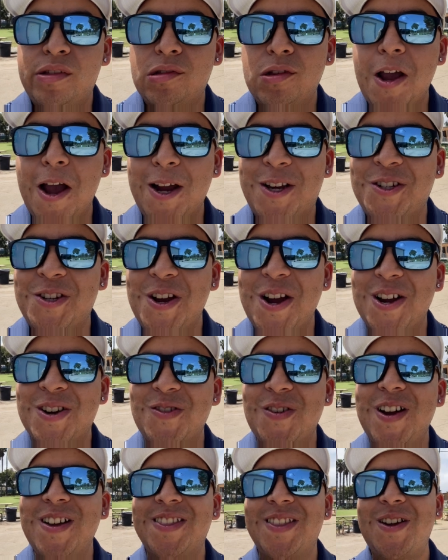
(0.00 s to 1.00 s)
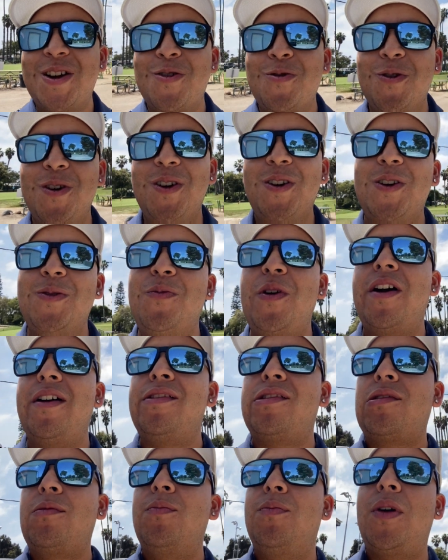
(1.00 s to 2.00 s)
snack shack right there where you could buy
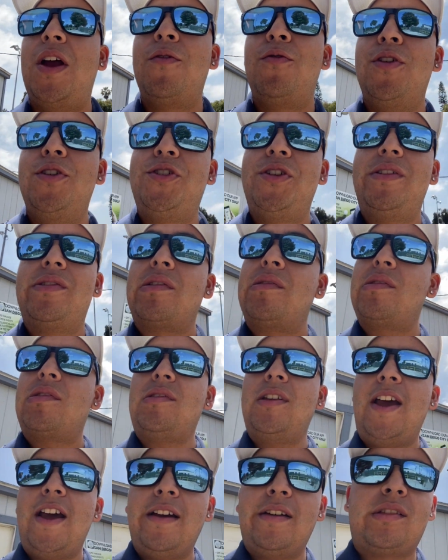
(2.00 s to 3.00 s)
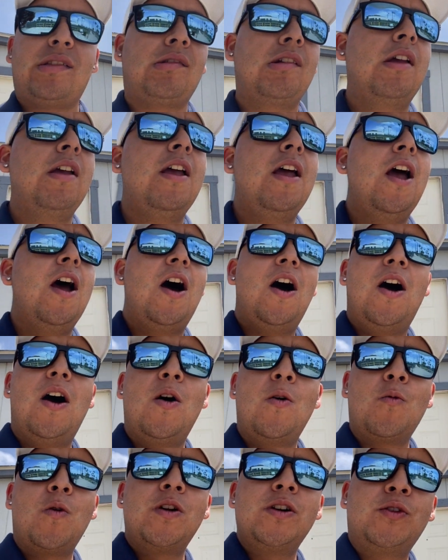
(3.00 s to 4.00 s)
some beverages and snacks.
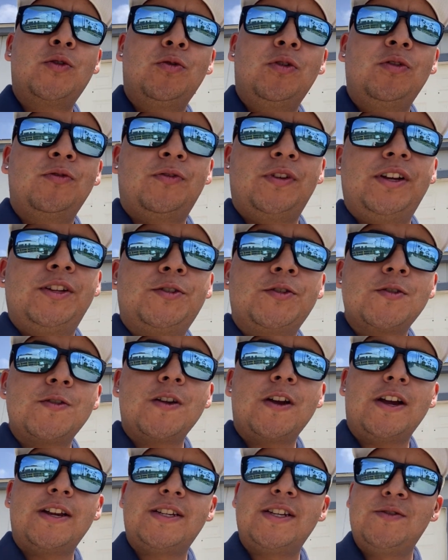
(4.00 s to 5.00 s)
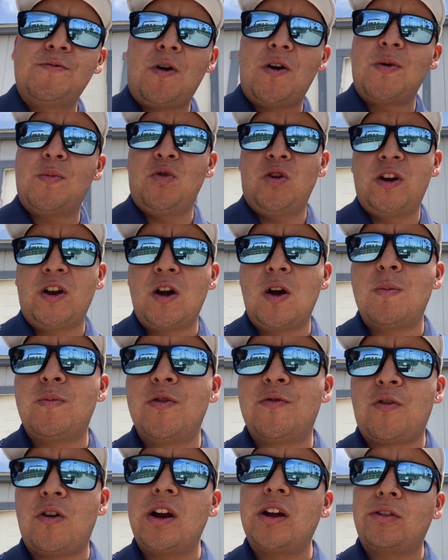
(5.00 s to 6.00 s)
Uh, one cool feature that I did want to bring up
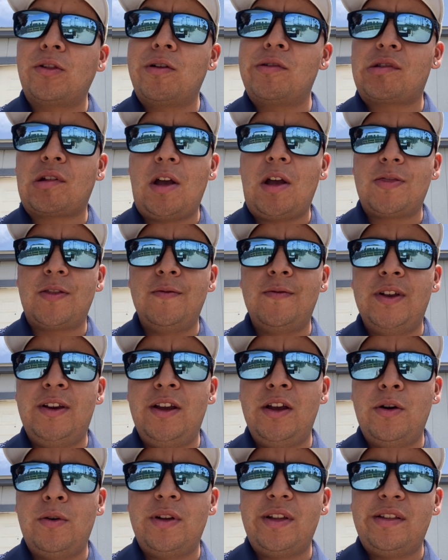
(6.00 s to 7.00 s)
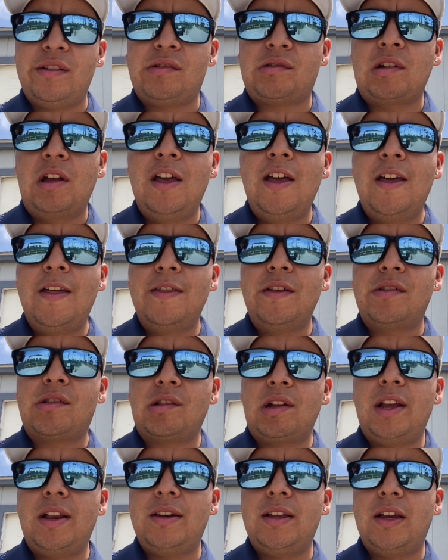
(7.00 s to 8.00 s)
before I close out the video is the
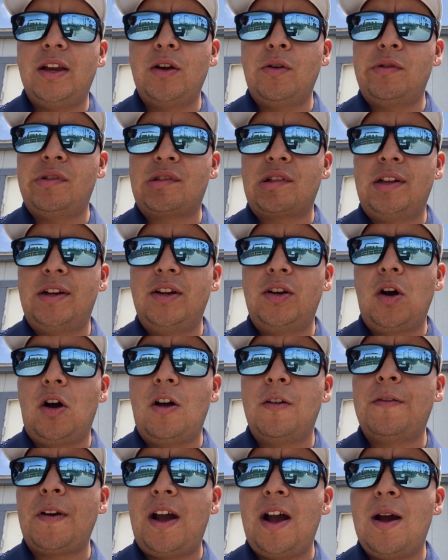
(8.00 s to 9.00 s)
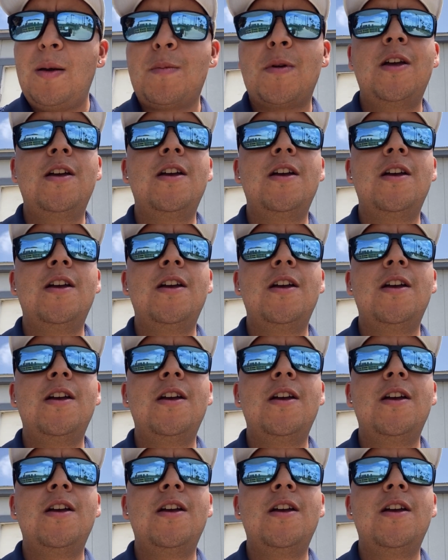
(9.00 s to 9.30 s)
San Diego City Golf app.